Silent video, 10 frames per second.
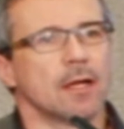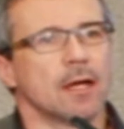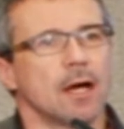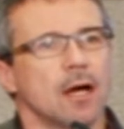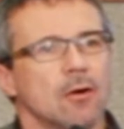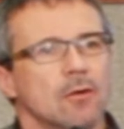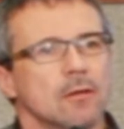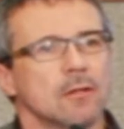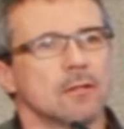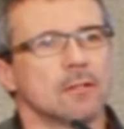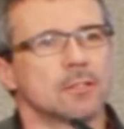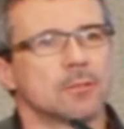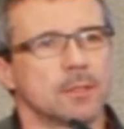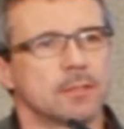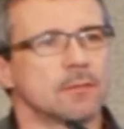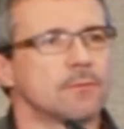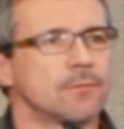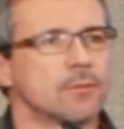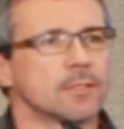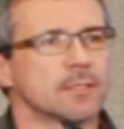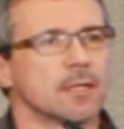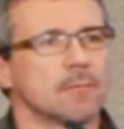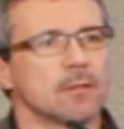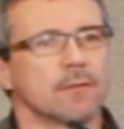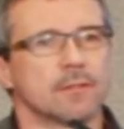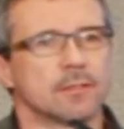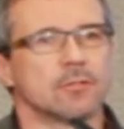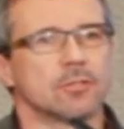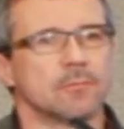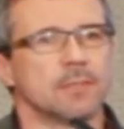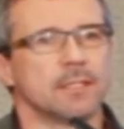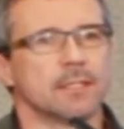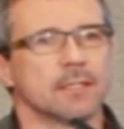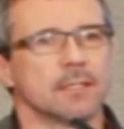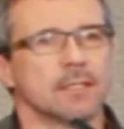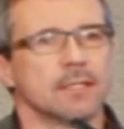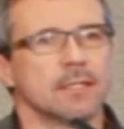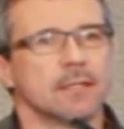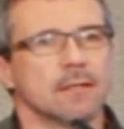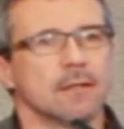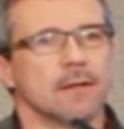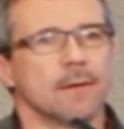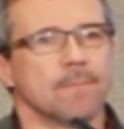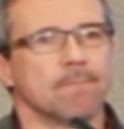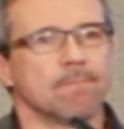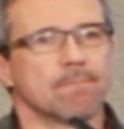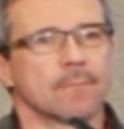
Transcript: how Twitter for example or the social media um,